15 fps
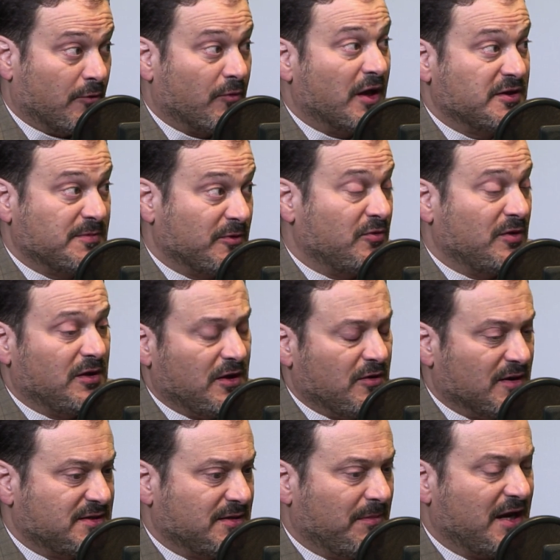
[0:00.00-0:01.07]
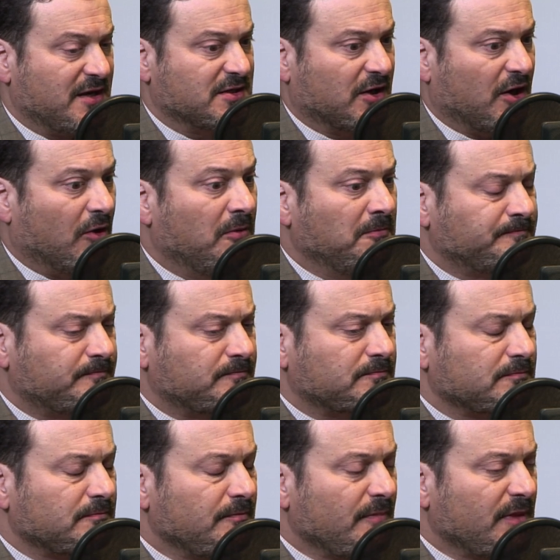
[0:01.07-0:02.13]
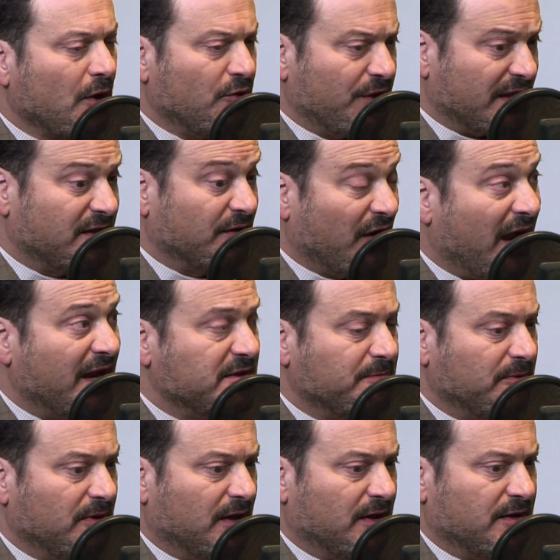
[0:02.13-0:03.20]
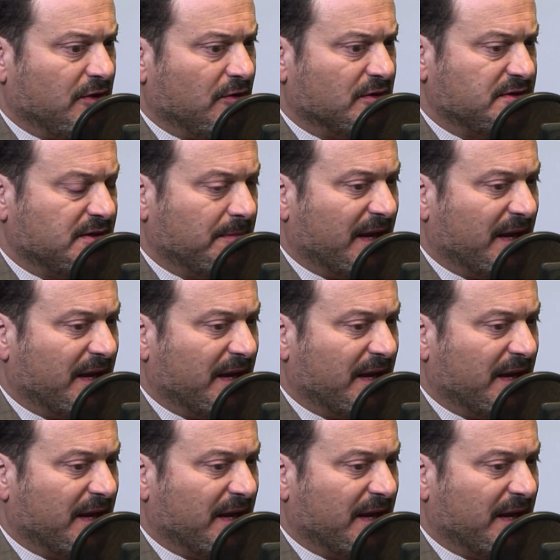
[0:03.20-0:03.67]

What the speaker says: runs between the U.S. and Mexico, or that divides the U.S.